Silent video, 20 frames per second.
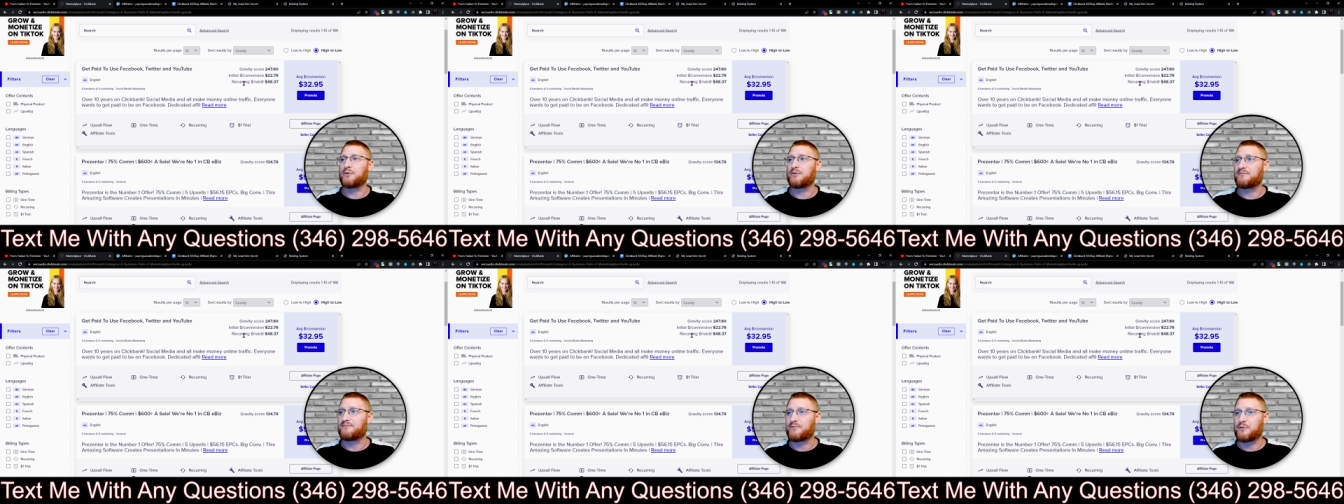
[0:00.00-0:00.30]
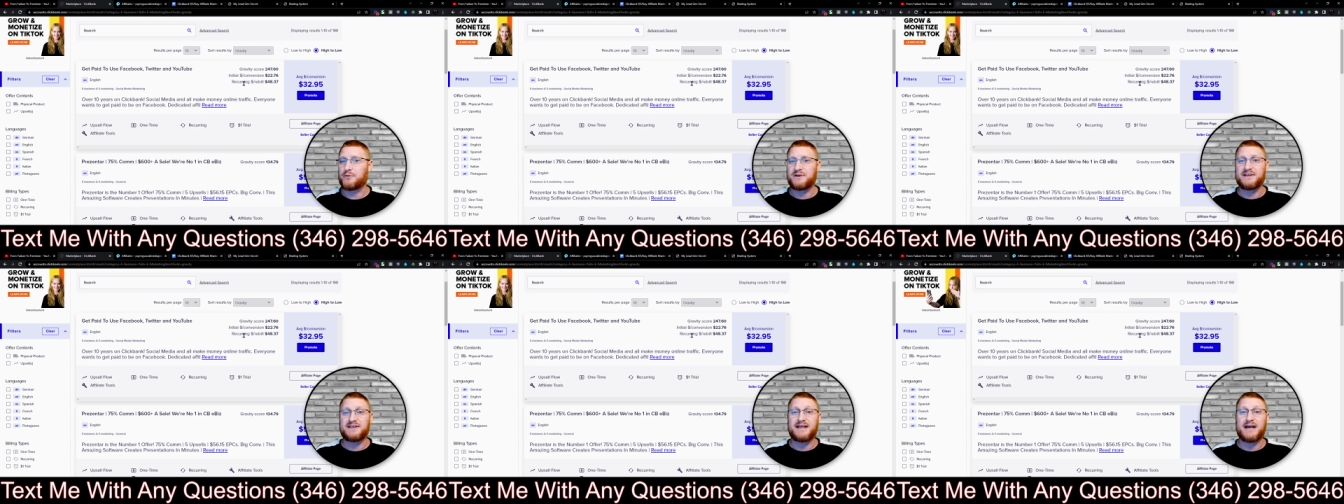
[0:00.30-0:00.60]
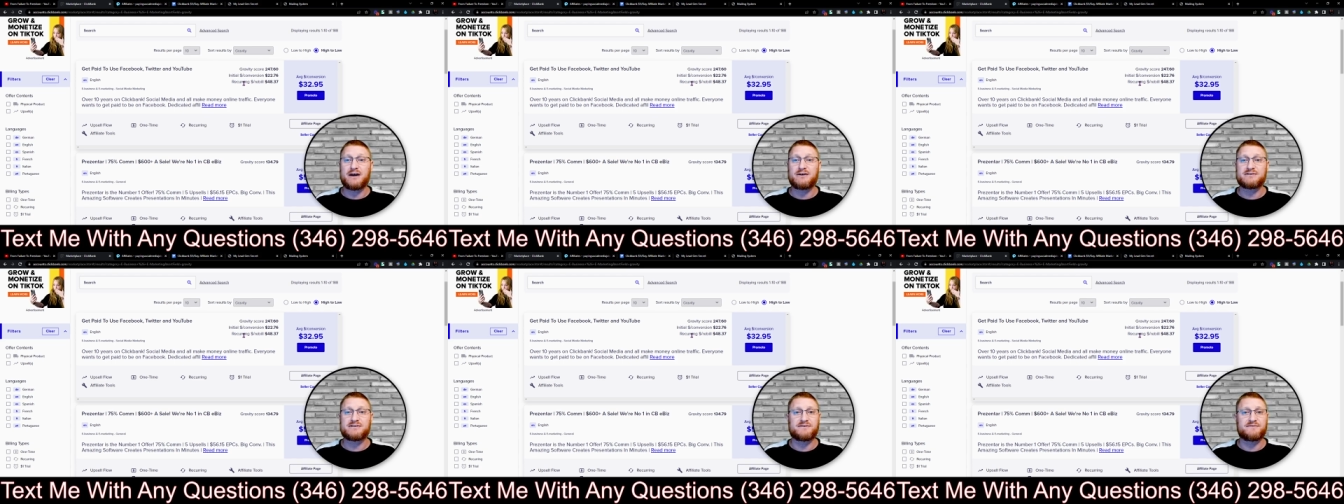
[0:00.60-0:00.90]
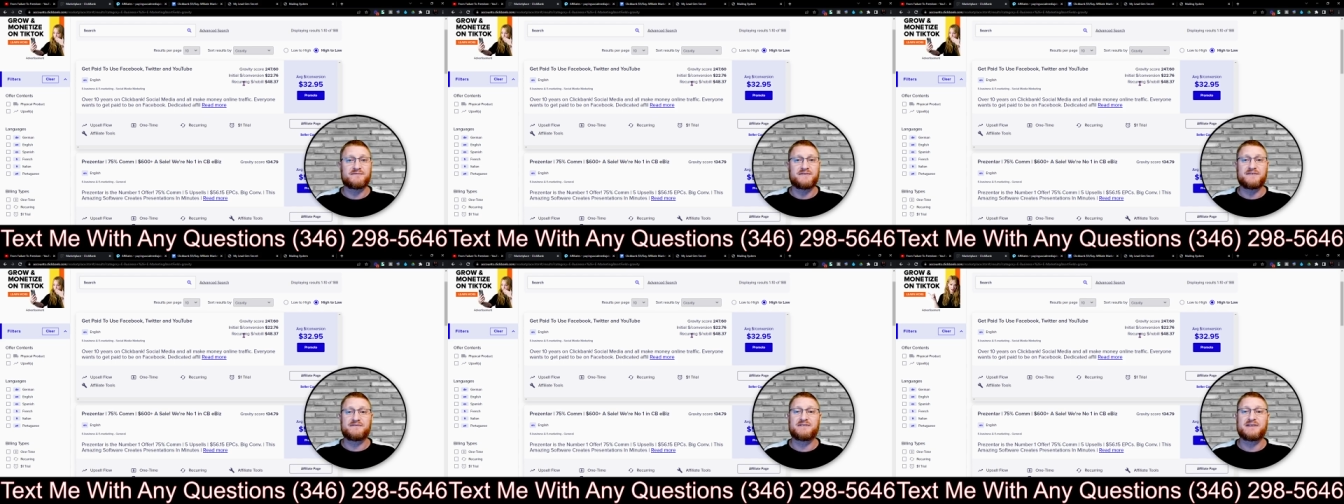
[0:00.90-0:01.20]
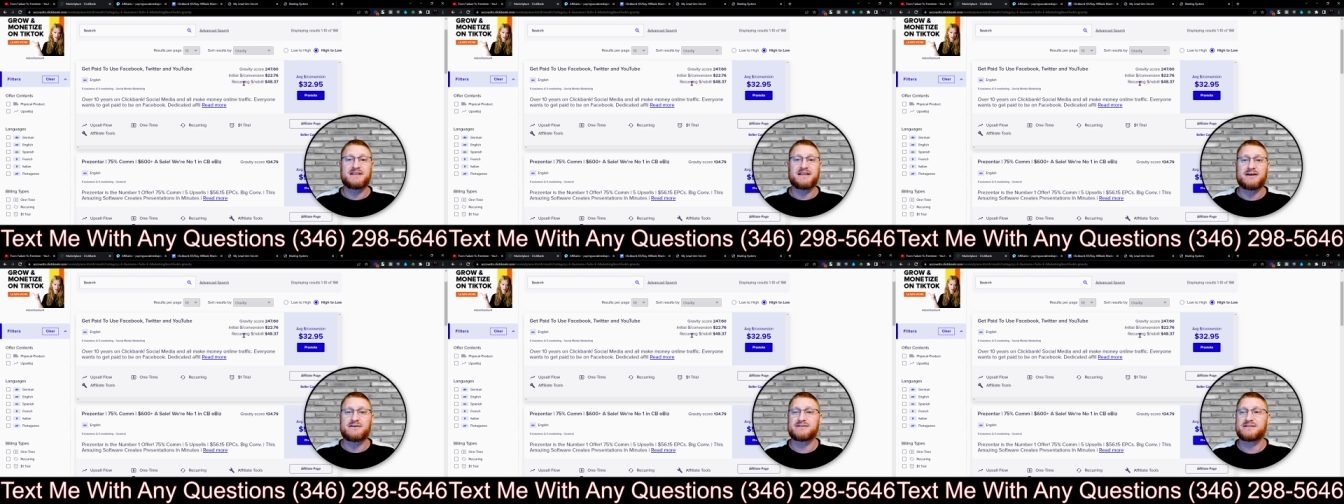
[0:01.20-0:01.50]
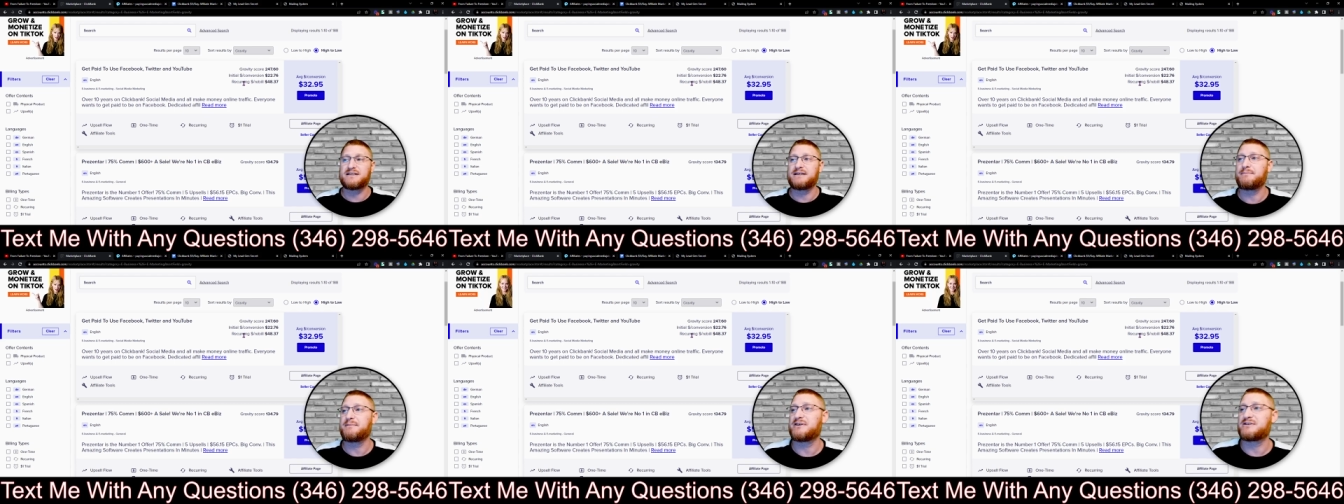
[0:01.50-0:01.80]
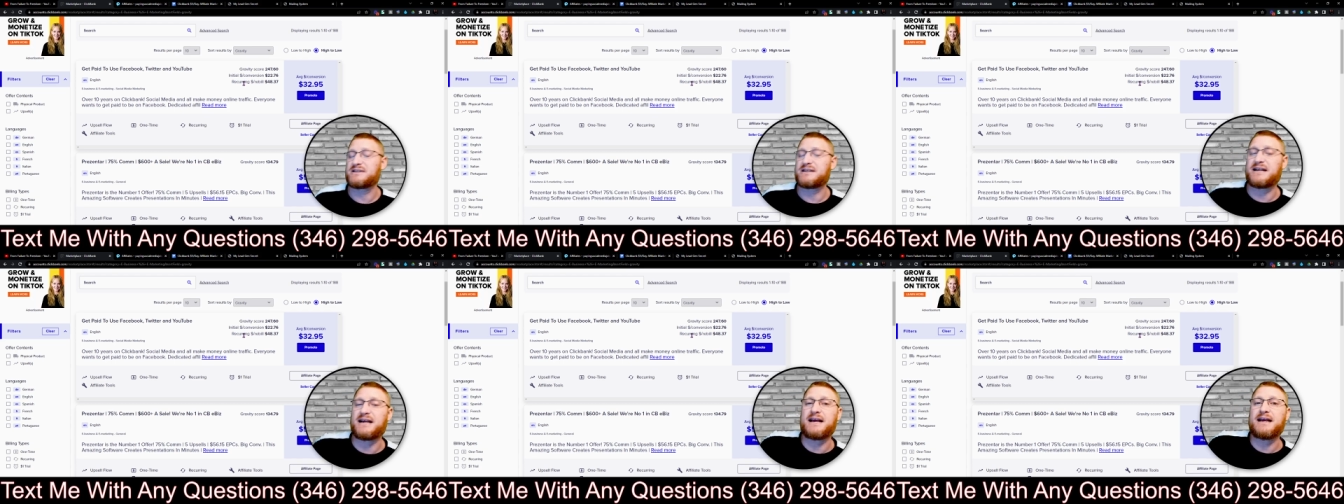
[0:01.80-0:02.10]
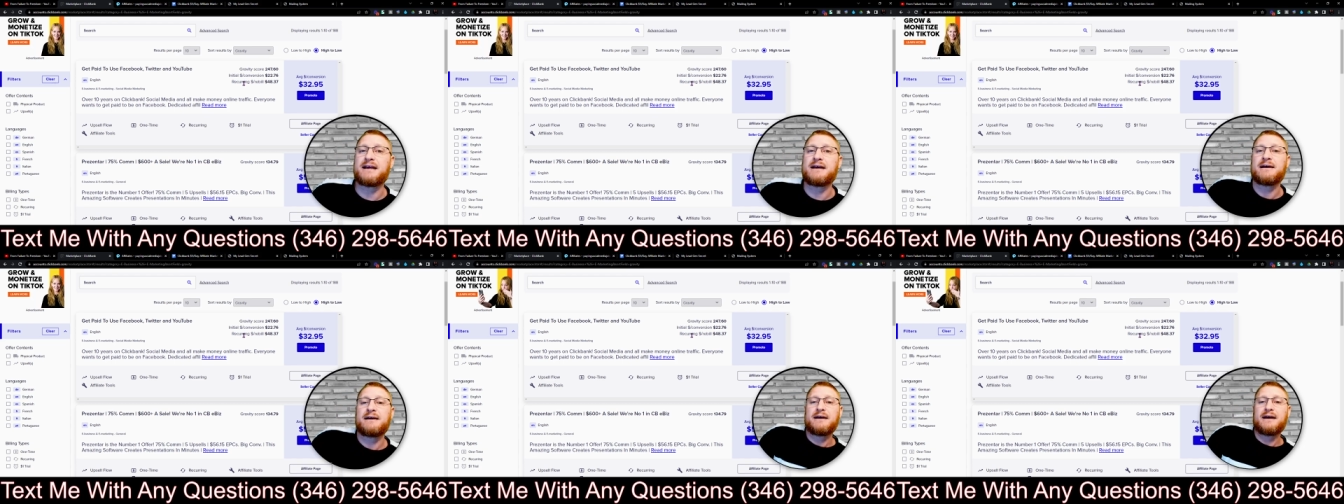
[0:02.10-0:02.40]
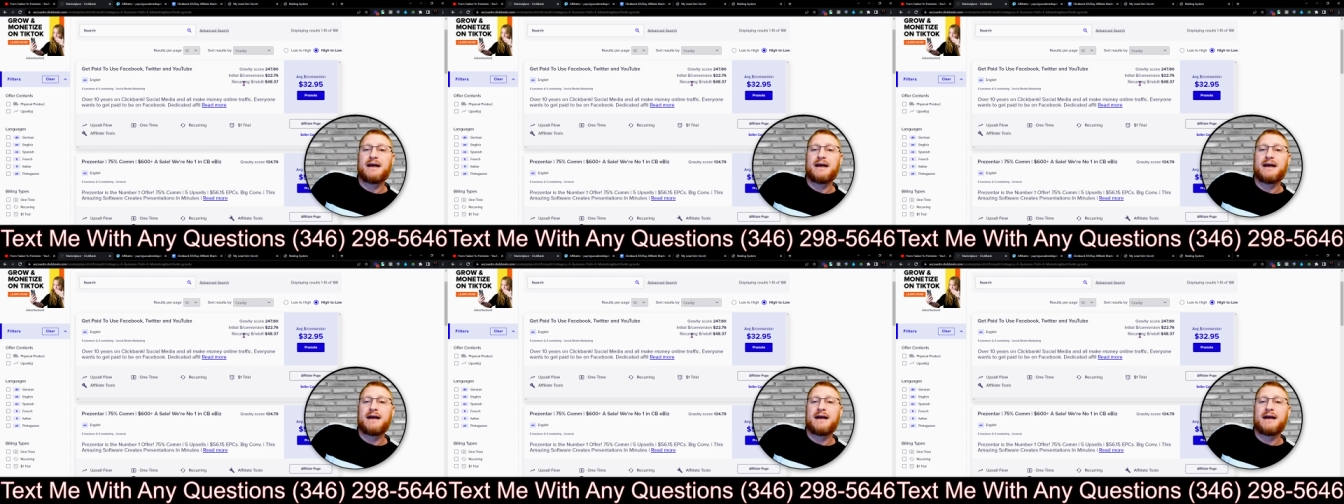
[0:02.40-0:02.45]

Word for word: 40,000 or 50,000 emails a day.